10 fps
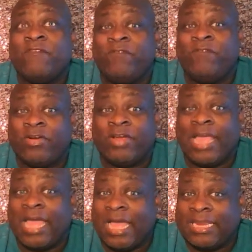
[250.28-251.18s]
very
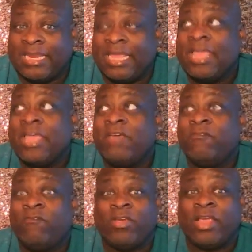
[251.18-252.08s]
ugly,
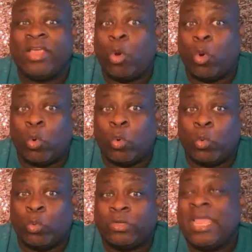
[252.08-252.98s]
very
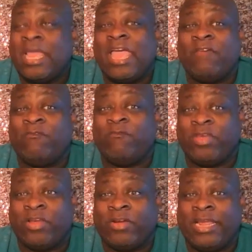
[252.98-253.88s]
old, and
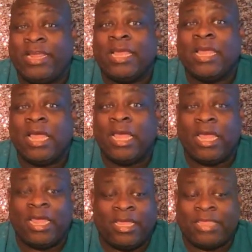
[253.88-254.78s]
very,
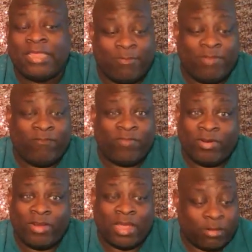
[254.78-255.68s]
it gave me
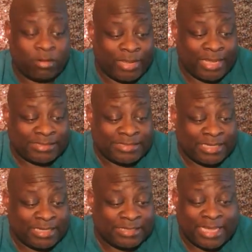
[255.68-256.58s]
very under the bed
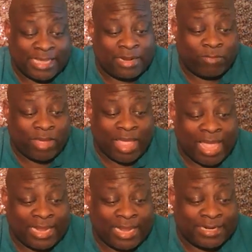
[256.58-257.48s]
tease. Anyway, I
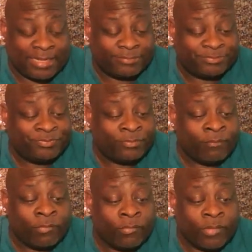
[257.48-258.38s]
hated
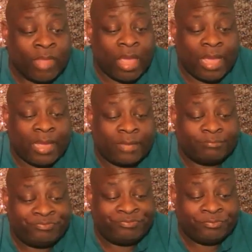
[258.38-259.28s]
it.
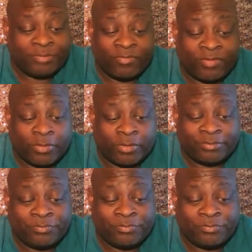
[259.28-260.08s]
Moving on.